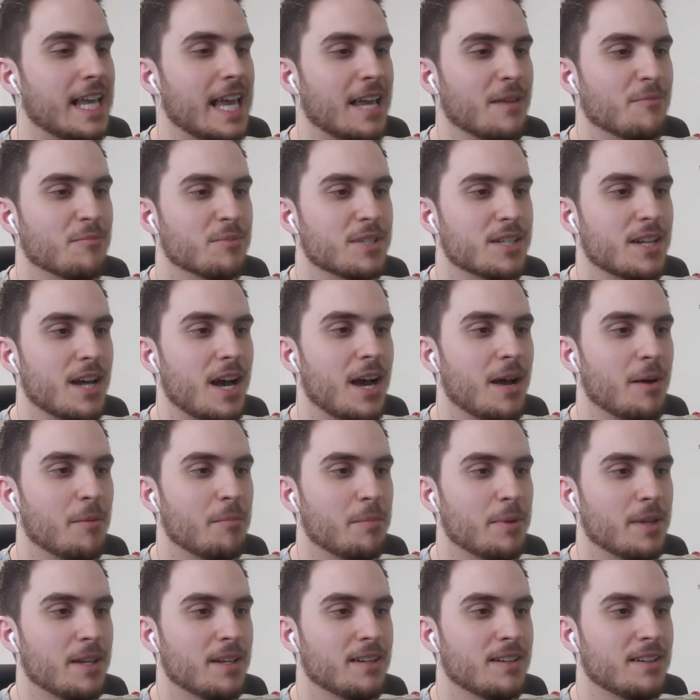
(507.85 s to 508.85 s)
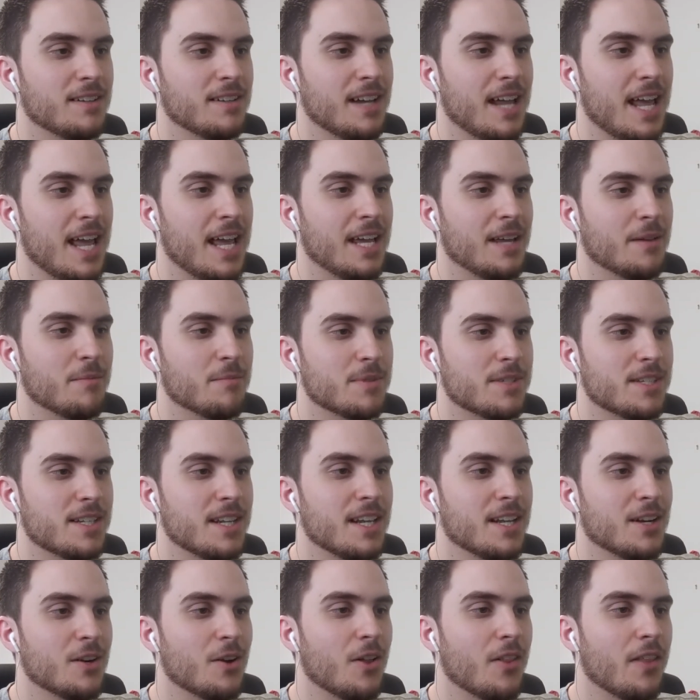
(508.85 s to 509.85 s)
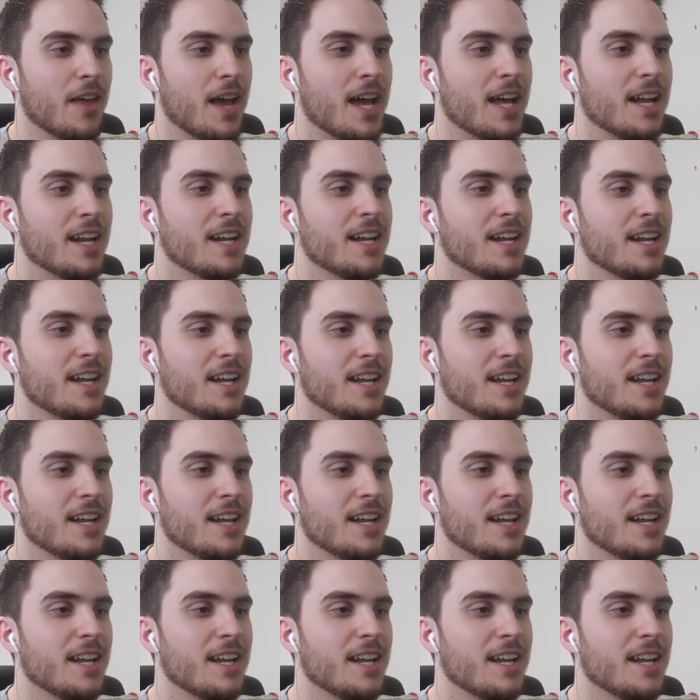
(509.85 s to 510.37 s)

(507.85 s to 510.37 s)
GameStop and AMC and all that.